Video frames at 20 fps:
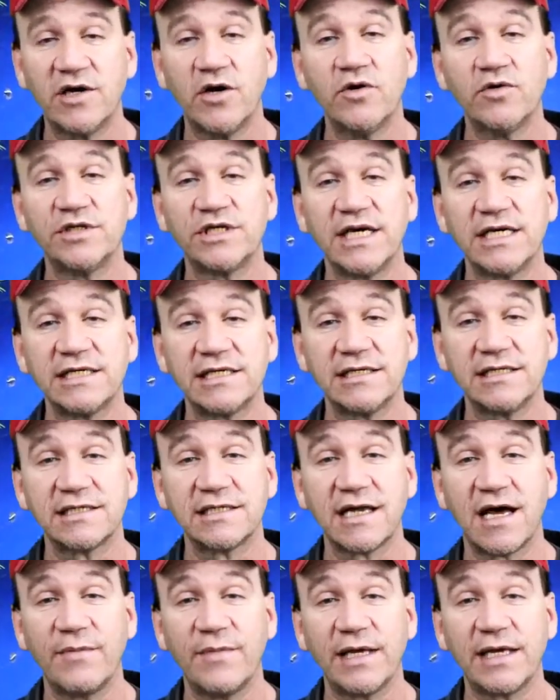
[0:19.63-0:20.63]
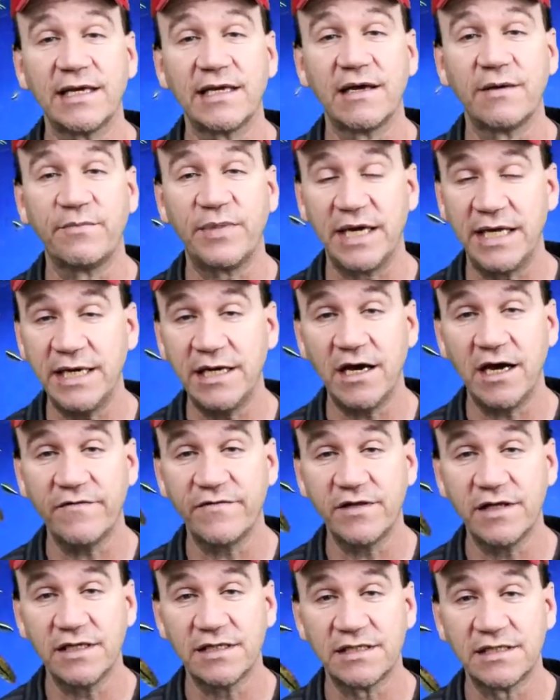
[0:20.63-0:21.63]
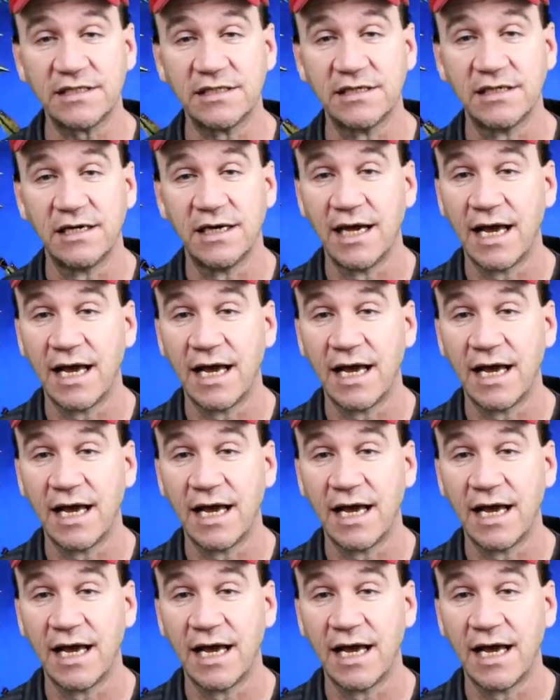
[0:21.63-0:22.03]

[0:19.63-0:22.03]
No, Jason is not making a penny off this.